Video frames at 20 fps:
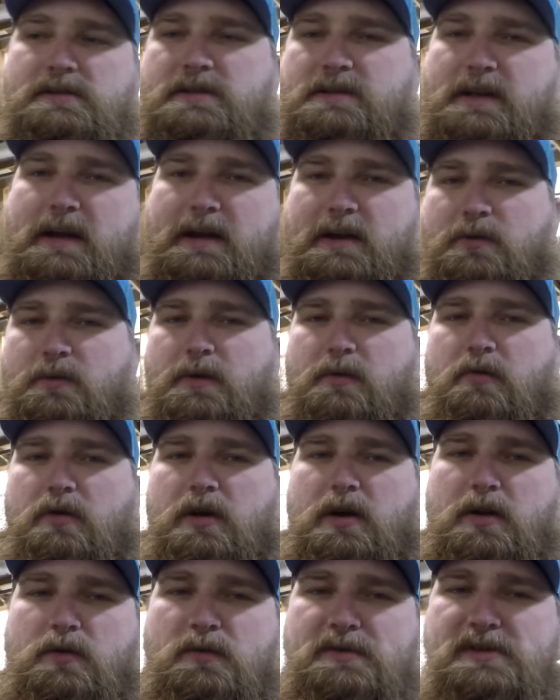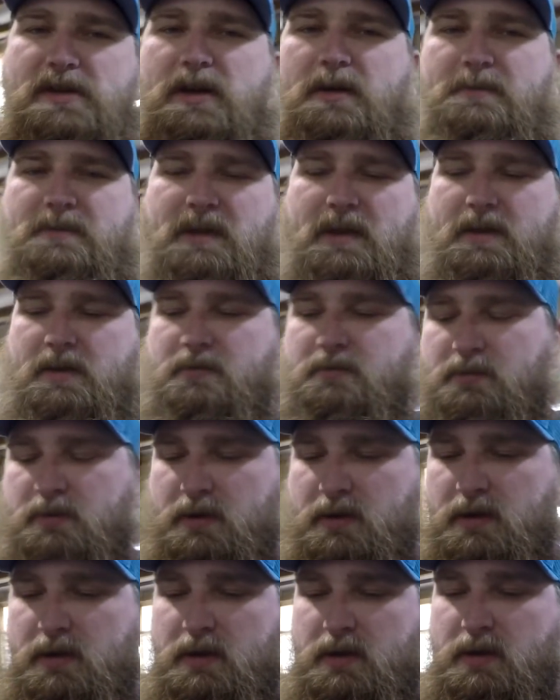the dyno we were on was a hub dyno.
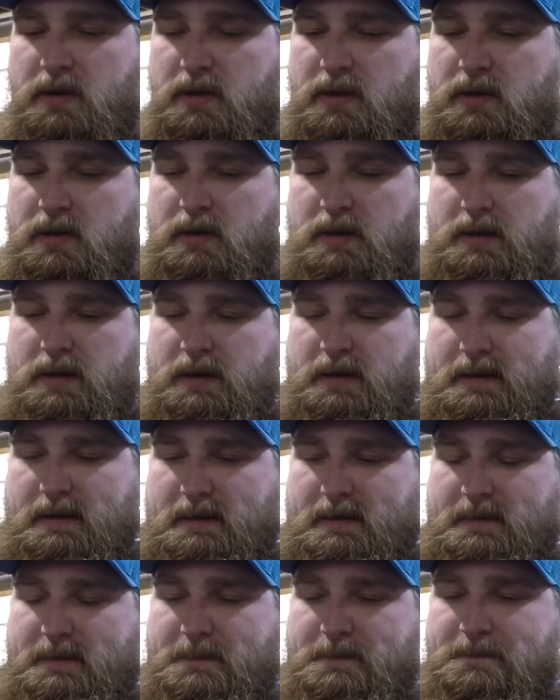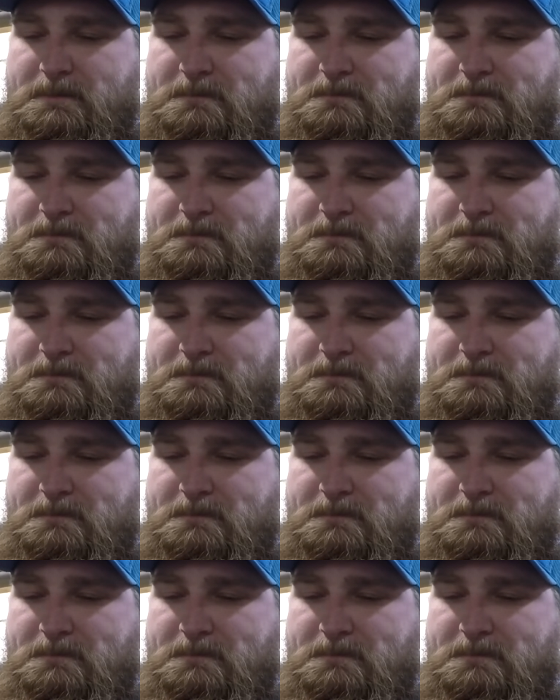And